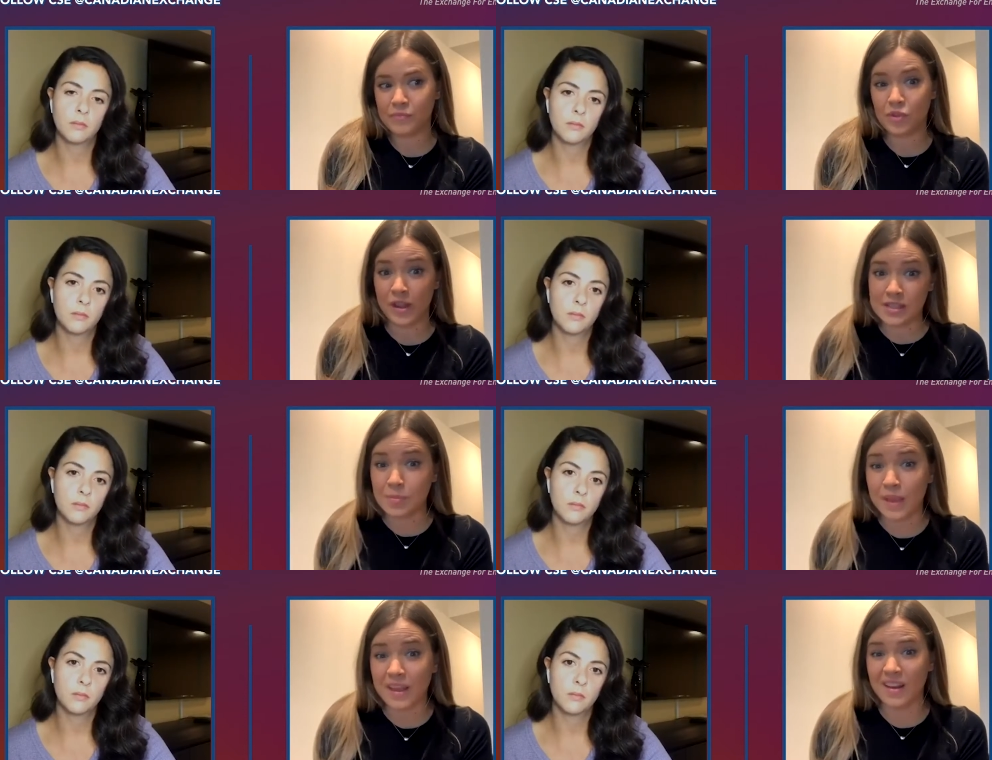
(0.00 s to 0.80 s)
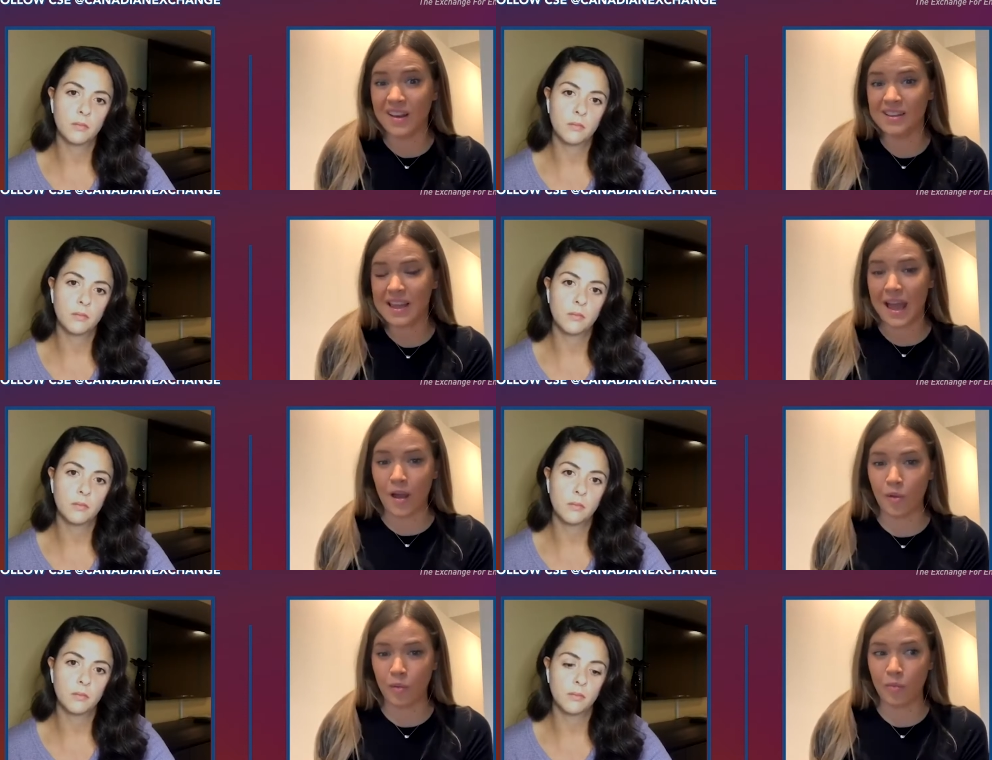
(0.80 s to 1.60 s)
Speaker 1: transplant, and it's
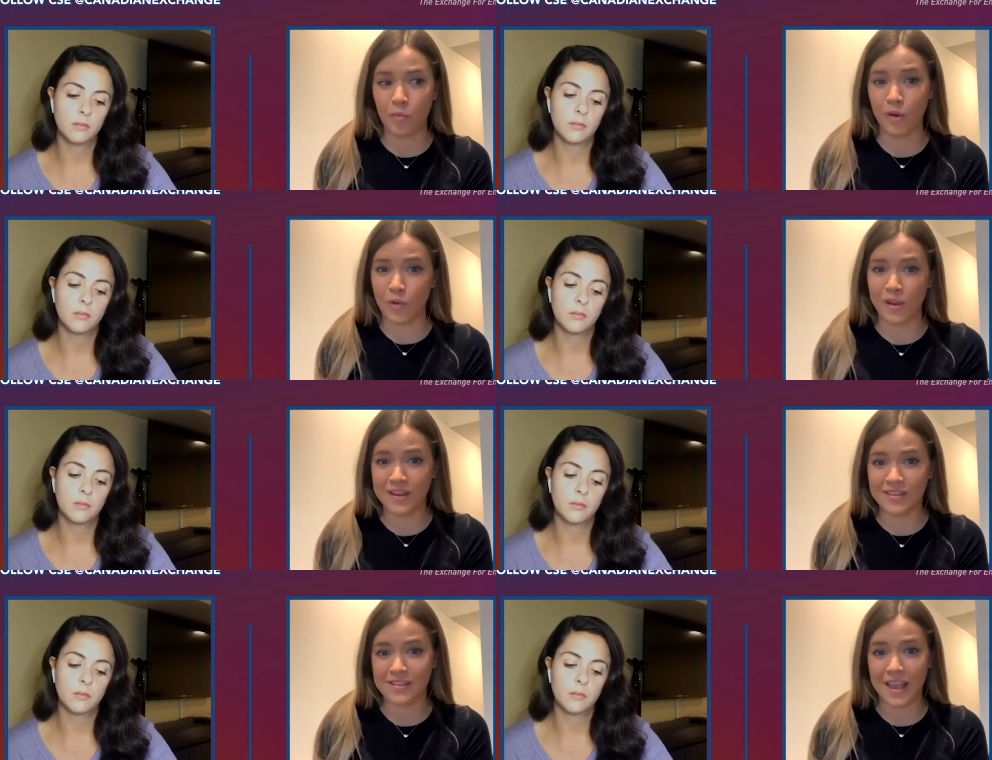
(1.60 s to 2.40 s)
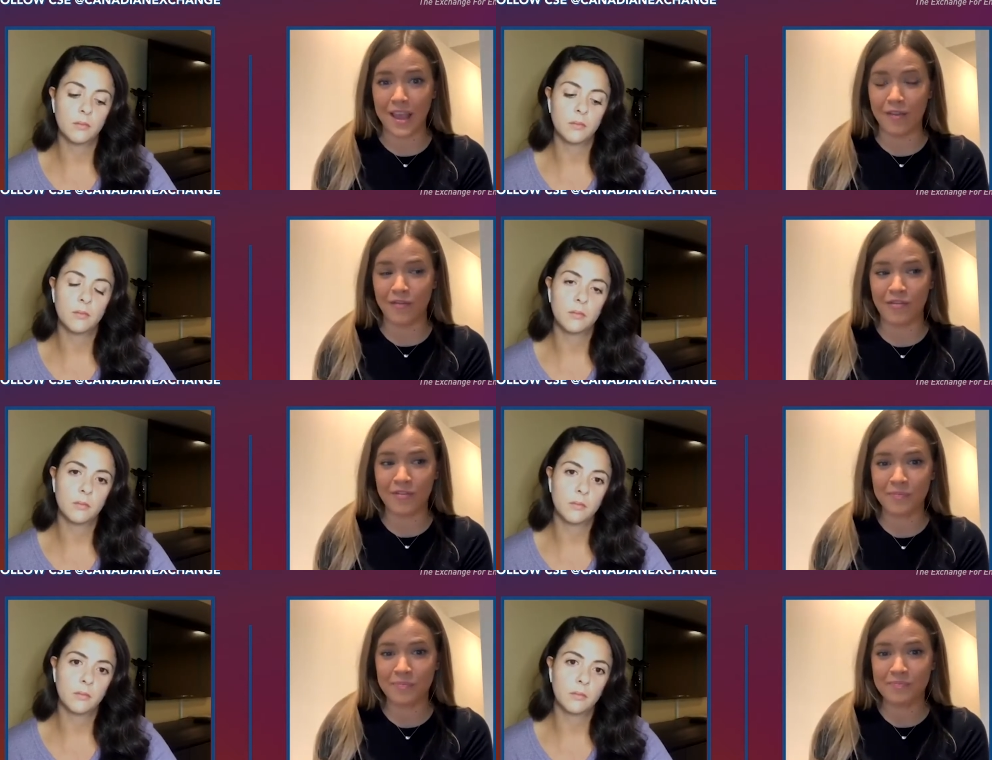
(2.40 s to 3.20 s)
how we're going to save
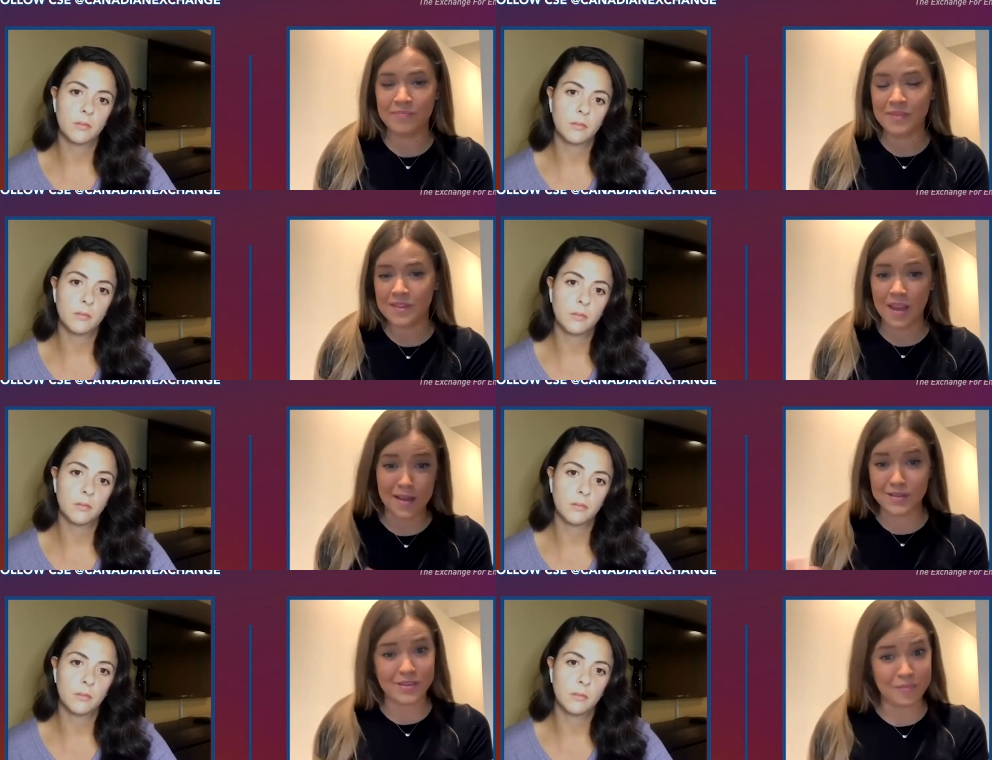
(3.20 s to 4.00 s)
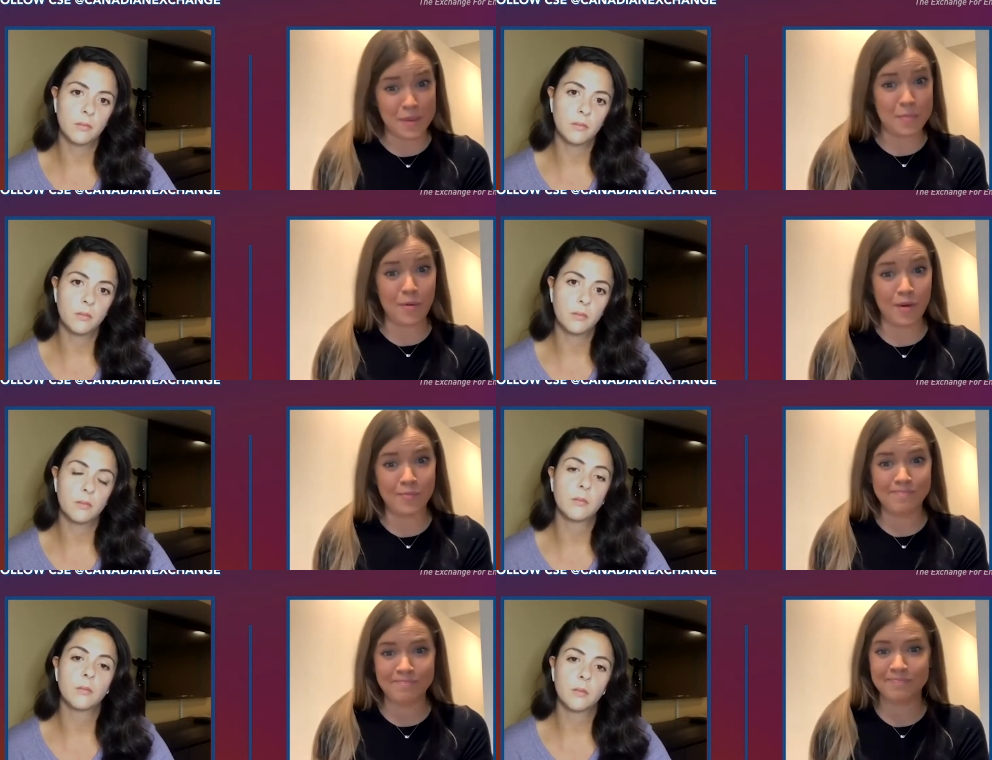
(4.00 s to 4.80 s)
tons of people.
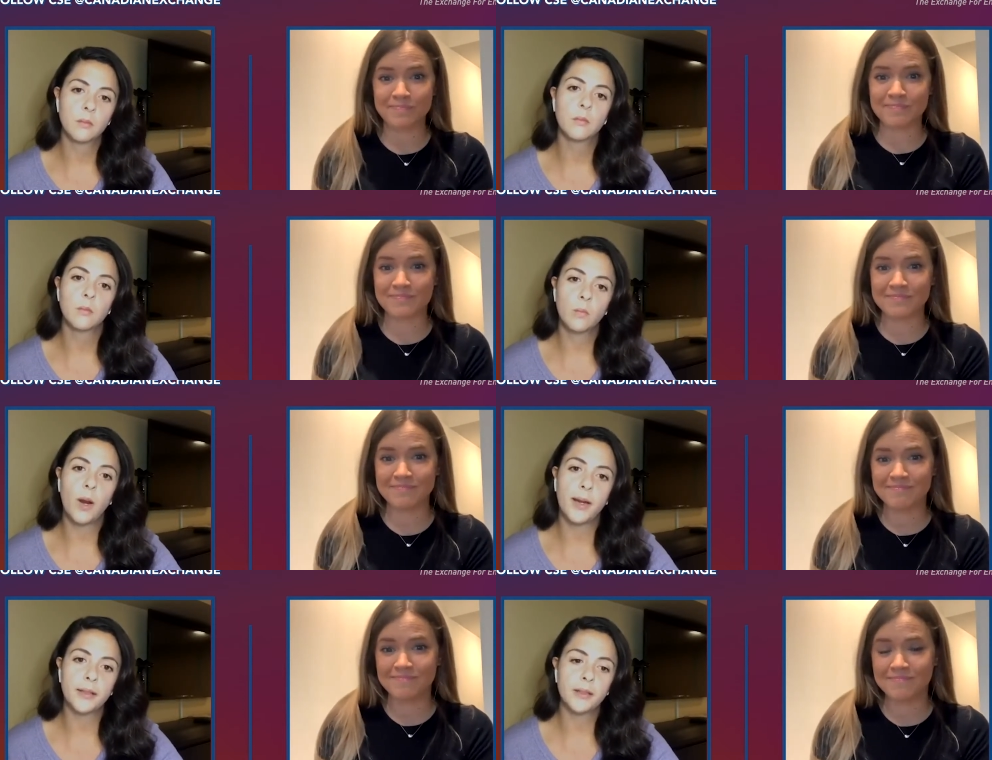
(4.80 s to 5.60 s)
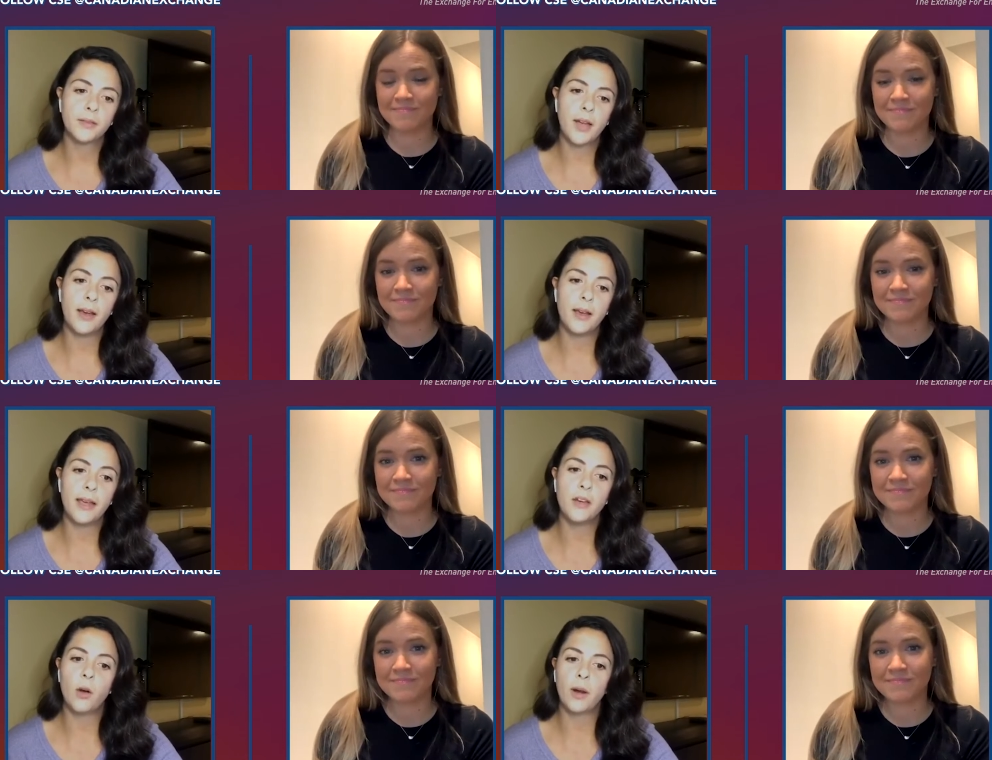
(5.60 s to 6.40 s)
Speaker 2: Right. Yeah.
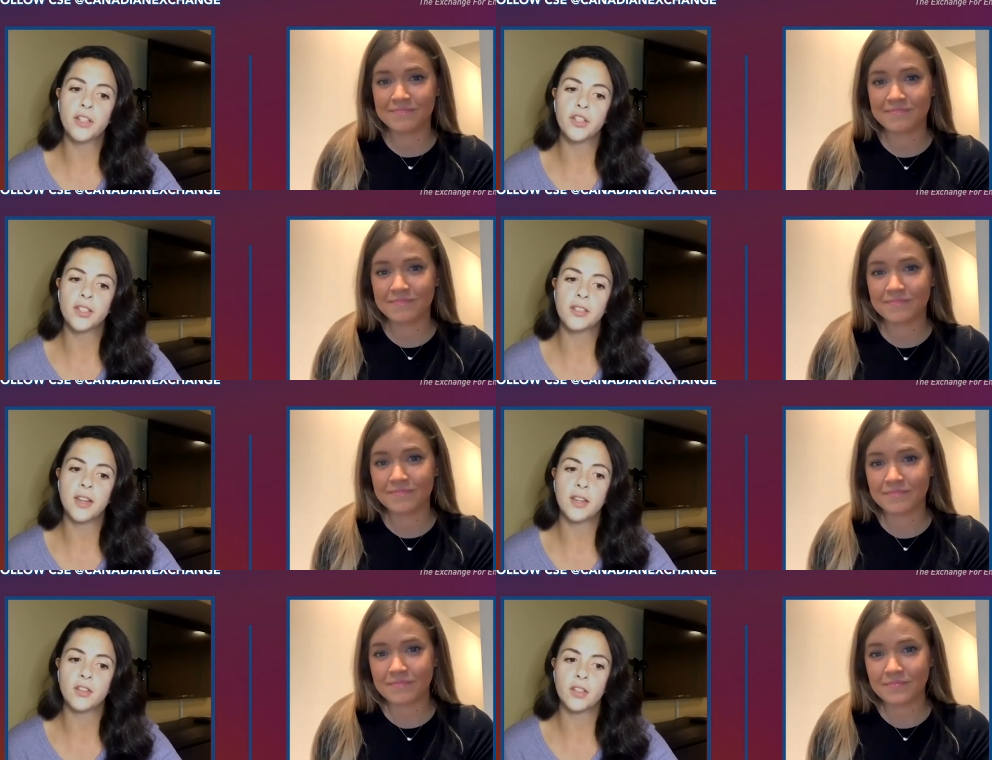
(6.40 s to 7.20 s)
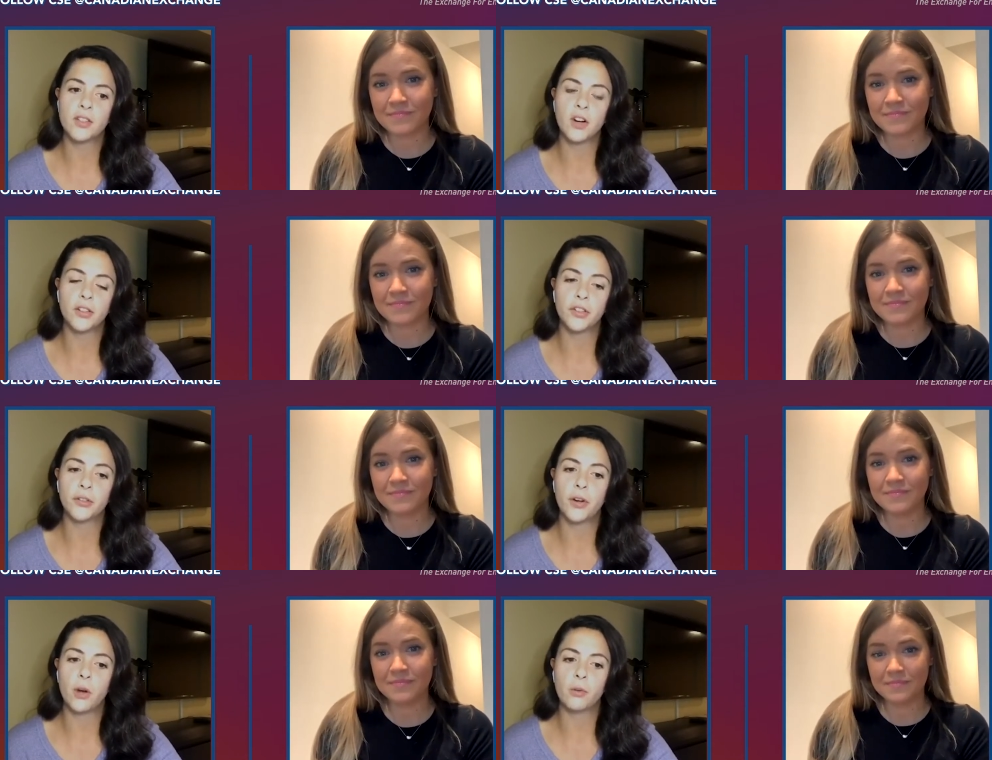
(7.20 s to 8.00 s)
And just on
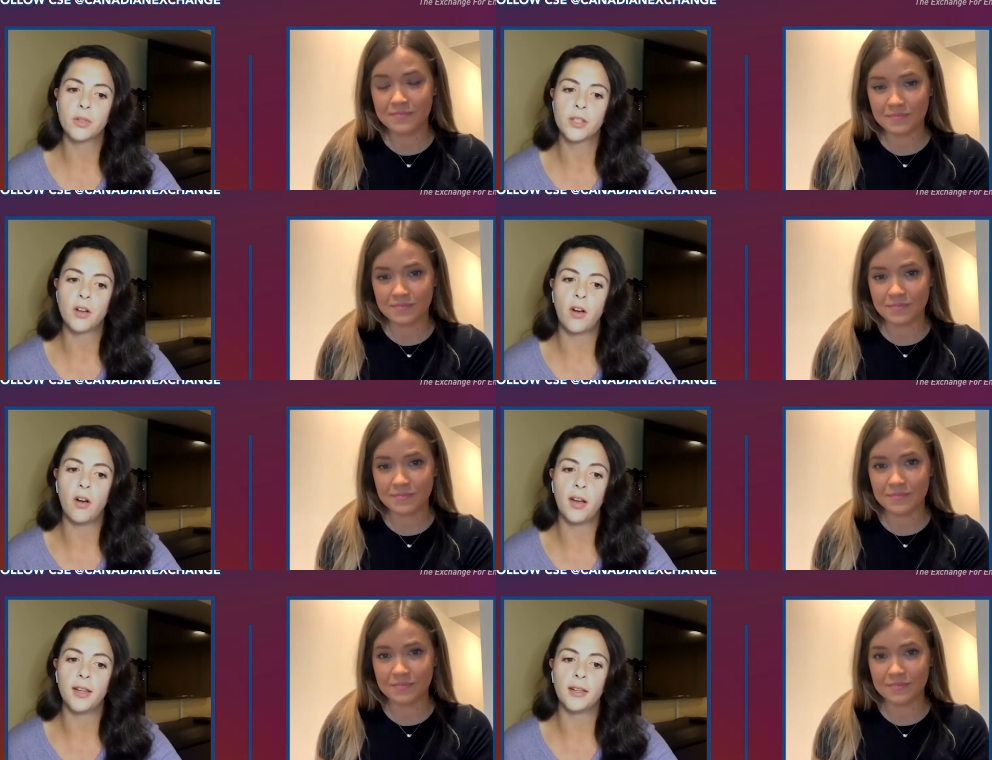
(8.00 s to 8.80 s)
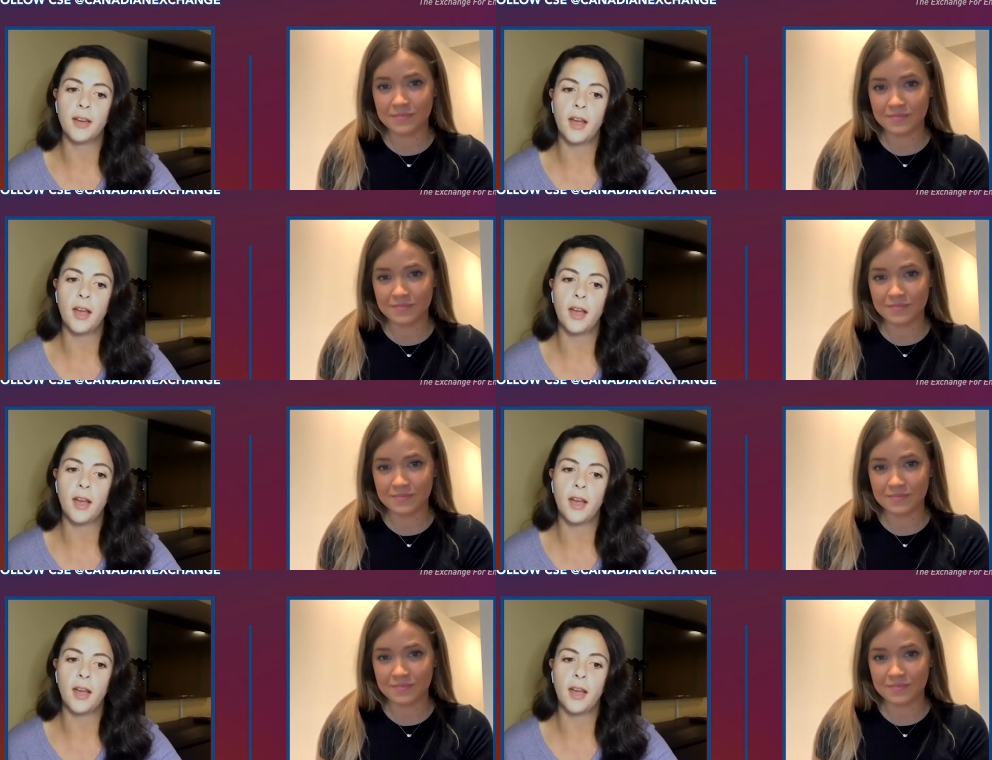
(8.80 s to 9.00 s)
your note on